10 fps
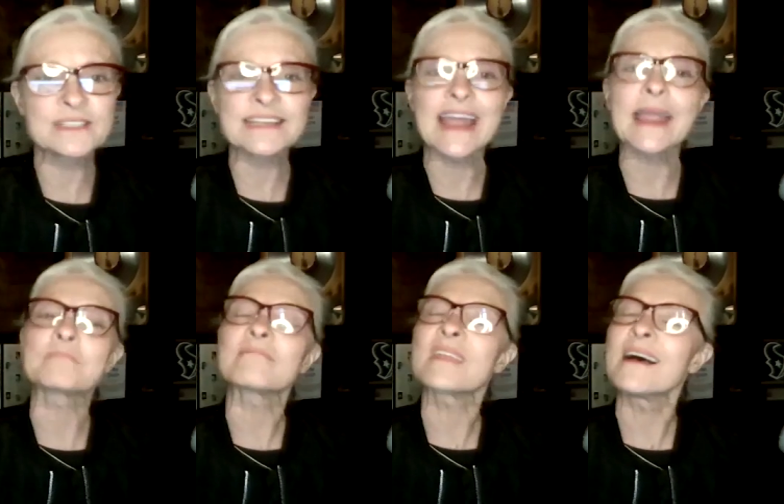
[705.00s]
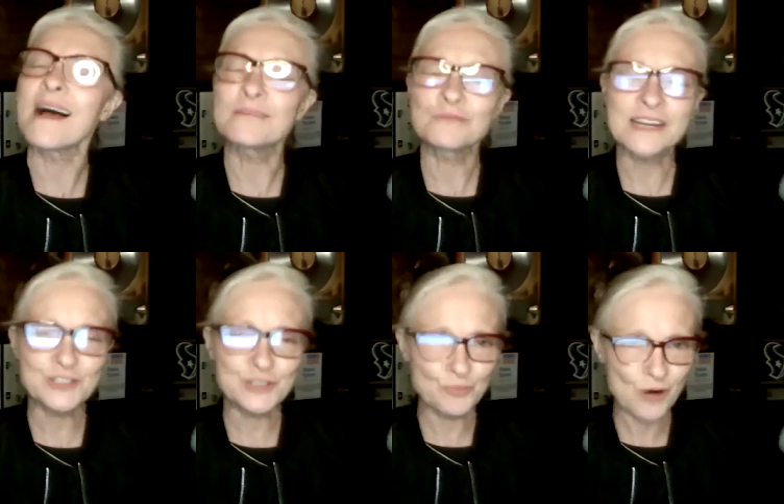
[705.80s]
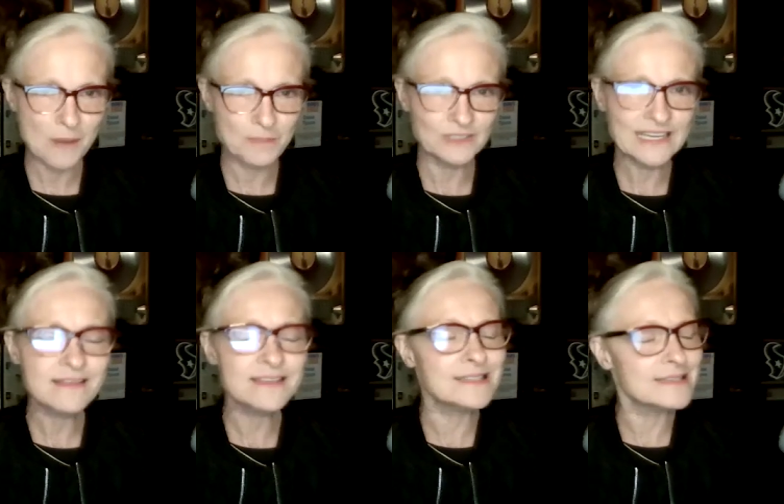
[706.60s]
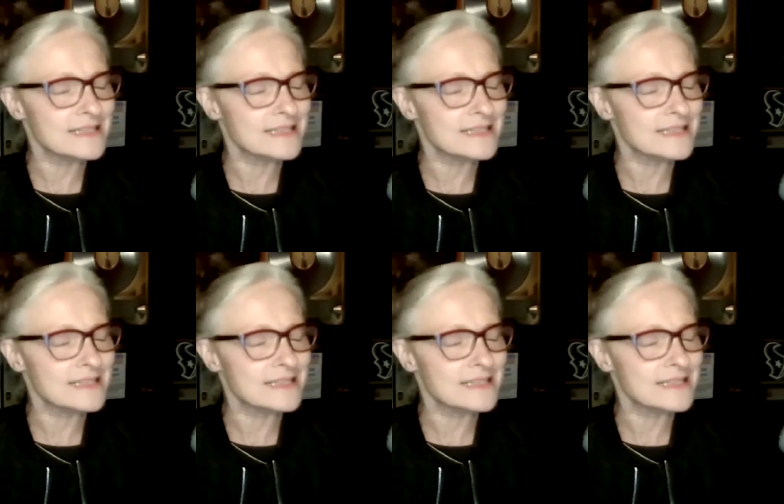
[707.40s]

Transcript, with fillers: saying, I raised you properly. This is